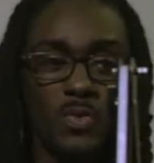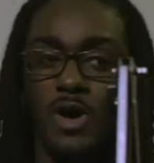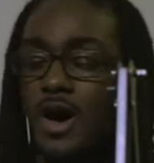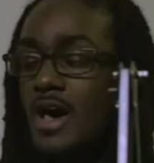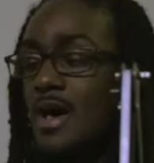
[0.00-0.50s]

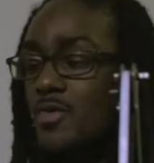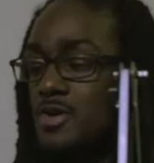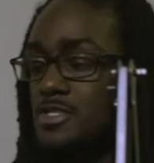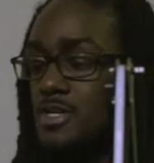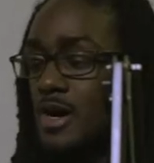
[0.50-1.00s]
Well, all I
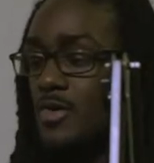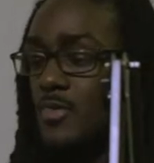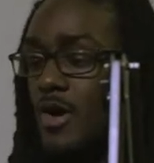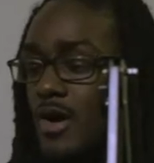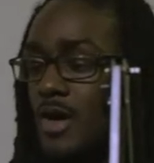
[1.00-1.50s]

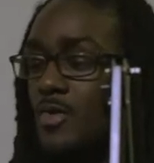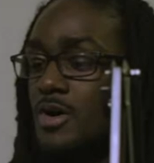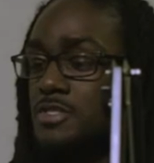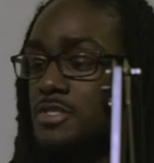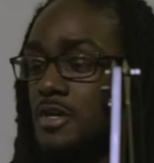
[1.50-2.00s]

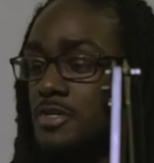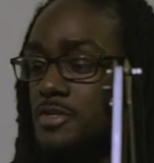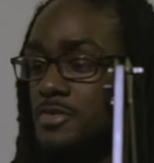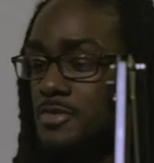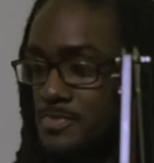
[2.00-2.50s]
want y'all to
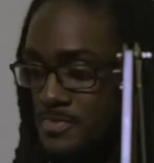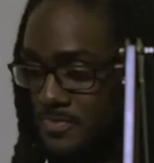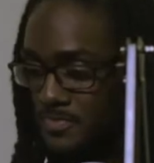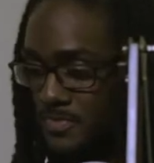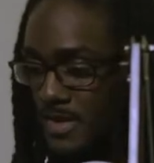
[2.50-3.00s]
do
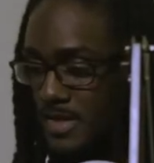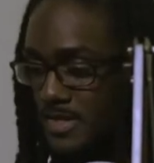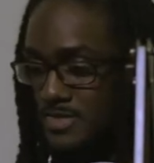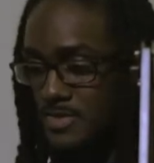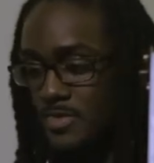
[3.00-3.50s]

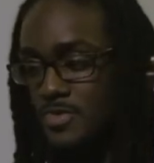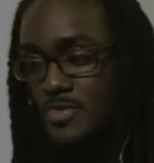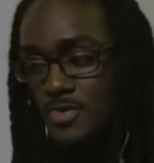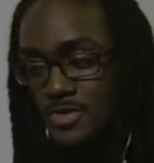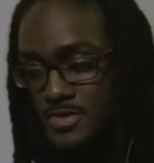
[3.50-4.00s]
is
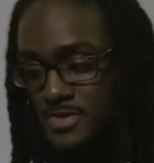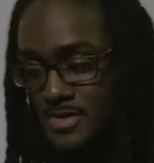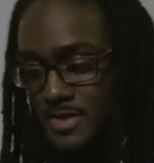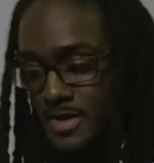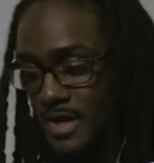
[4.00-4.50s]
Google
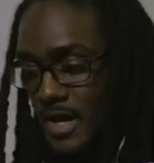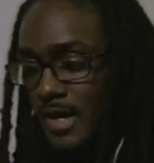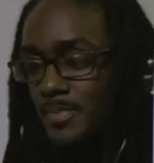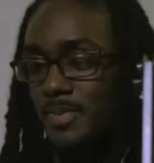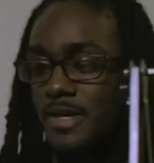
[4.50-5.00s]

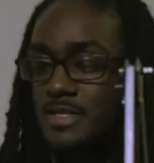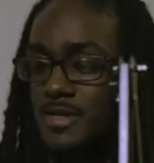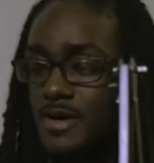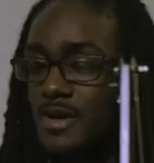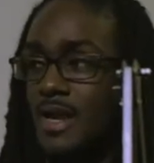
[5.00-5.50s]
a place
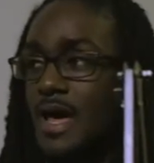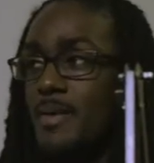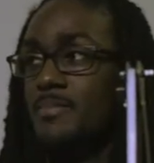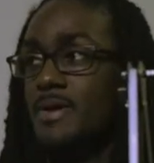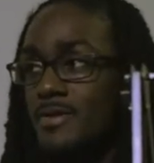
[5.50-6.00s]
called
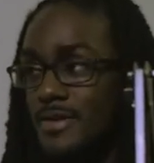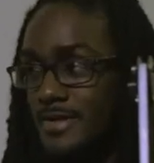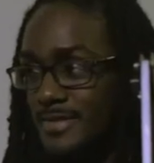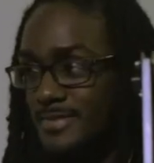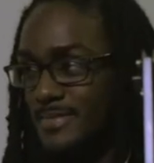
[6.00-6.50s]

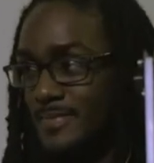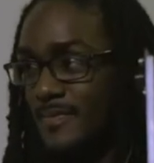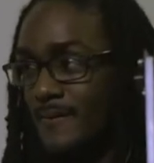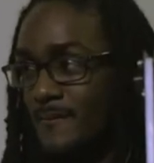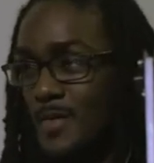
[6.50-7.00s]
Liberia.
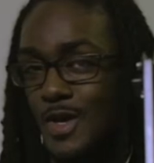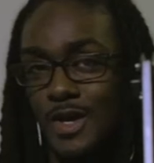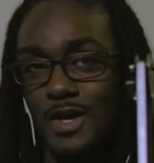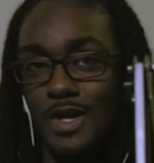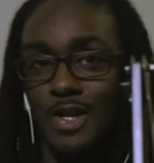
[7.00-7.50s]
Oh,
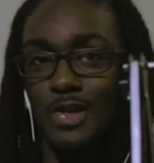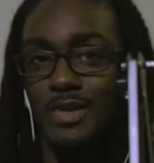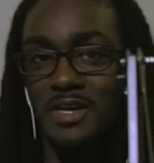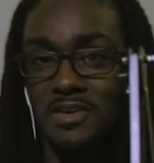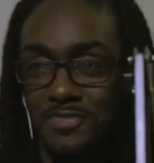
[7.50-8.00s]
Lord.
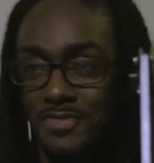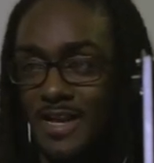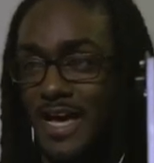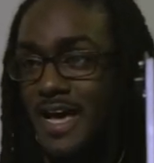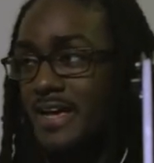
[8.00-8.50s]
Look at the
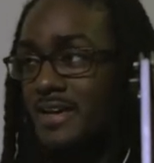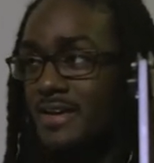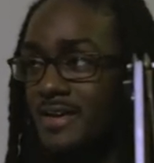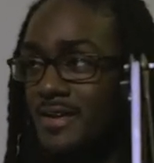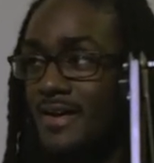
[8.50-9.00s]
flag
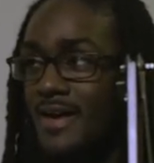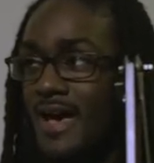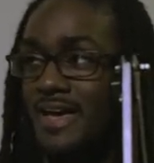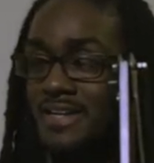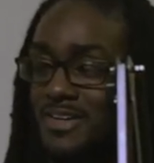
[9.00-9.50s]

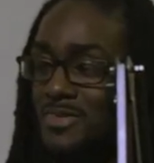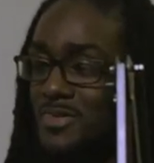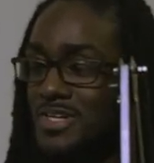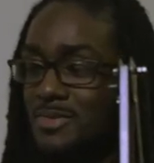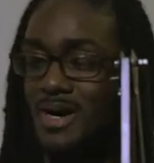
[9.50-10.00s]
and then
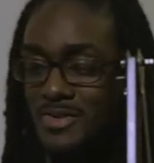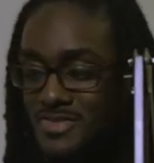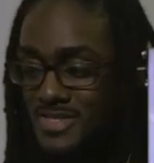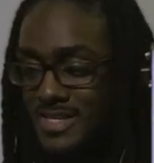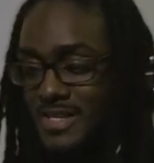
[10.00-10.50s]
read about
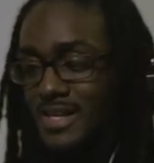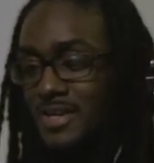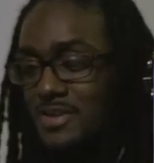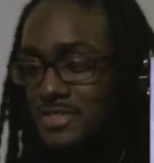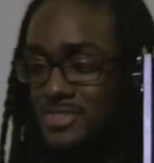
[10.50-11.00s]
the state of
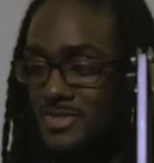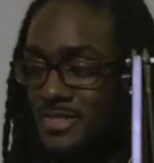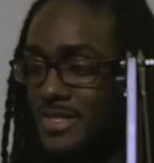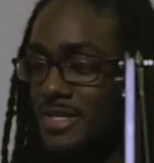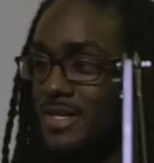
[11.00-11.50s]
that
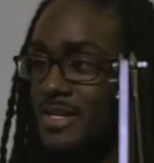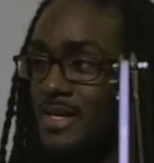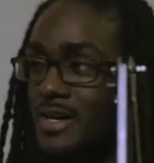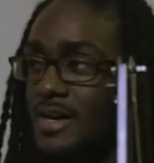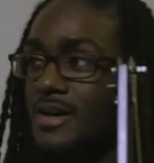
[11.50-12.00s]
country
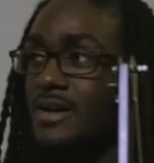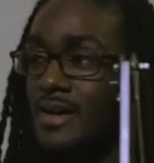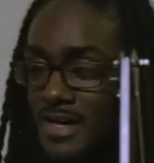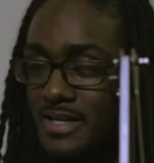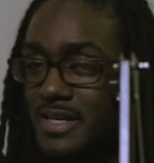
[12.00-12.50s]

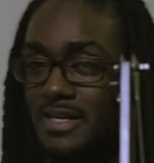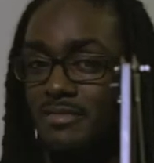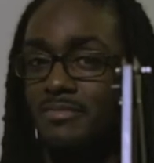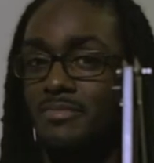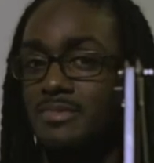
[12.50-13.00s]
and
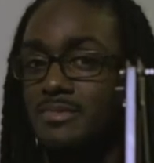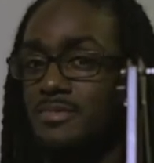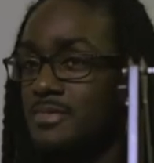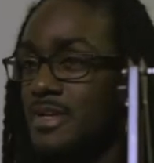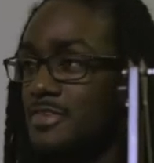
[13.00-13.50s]
then
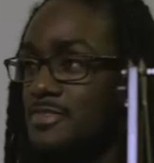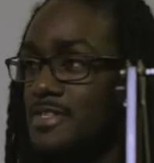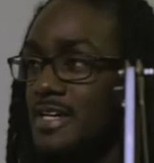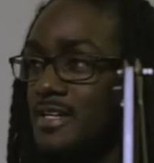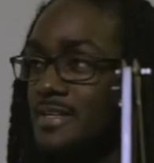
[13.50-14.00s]
enough
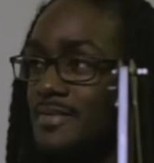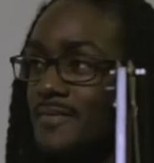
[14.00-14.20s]
said.